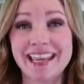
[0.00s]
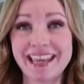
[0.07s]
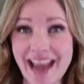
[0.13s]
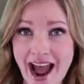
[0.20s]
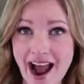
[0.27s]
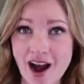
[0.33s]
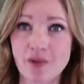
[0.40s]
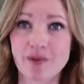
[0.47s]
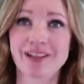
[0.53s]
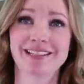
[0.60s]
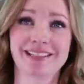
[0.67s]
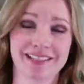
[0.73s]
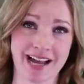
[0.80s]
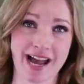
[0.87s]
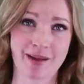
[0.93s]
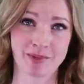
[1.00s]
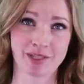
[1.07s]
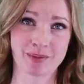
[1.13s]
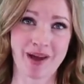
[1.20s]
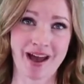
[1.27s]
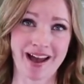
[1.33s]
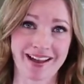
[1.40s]
Now is the time to
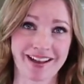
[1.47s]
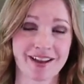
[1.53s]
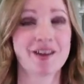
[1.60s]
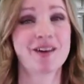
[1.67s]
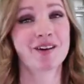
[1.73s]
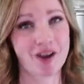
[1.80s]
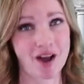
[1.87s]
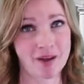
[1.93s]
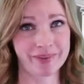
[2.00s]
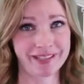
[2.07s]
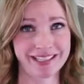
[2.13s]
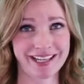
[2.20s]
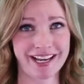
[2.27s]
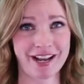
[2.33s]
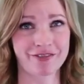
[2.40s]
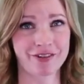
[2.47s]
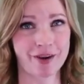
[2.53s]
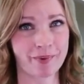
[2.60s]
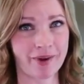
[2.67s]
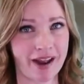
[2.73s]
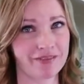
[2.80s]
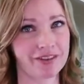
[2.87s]
buy. Call me today for a
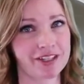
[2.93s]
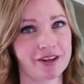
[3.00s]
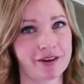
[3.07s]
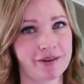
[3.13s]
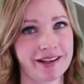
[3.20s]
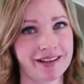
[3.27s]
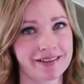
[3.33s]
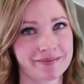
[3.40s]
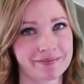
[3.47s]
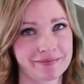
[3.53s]
private showing.